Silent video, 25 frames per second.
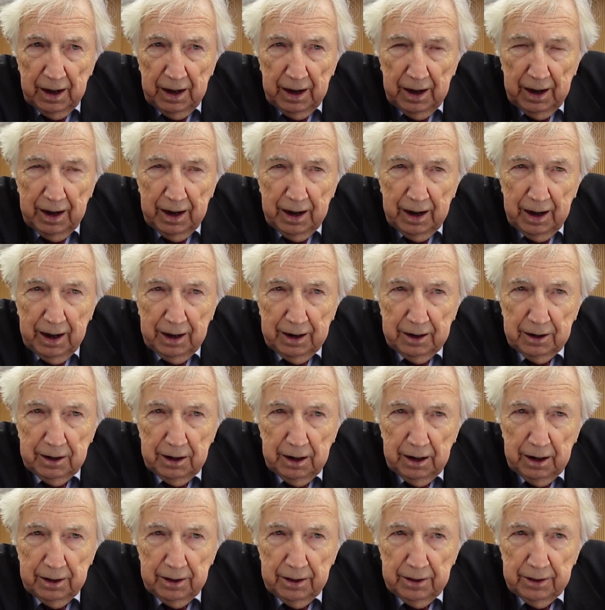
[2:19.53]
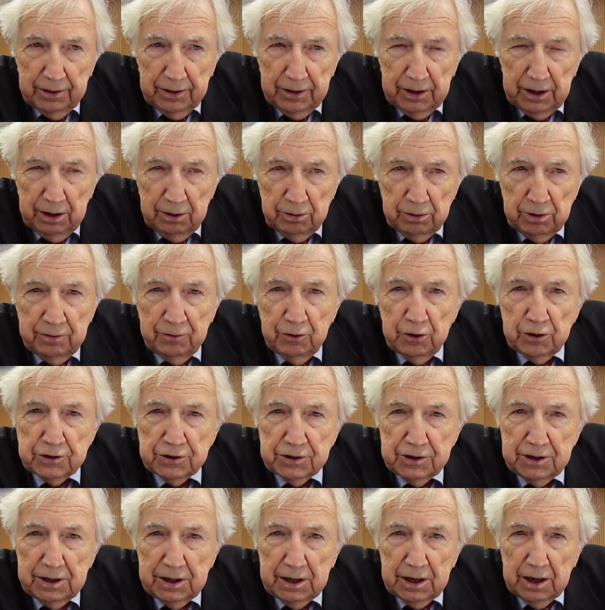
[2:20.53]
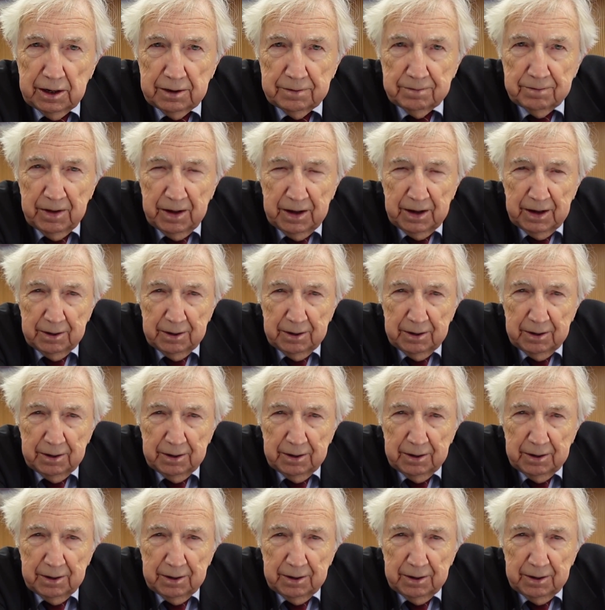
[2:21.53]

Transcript: the university can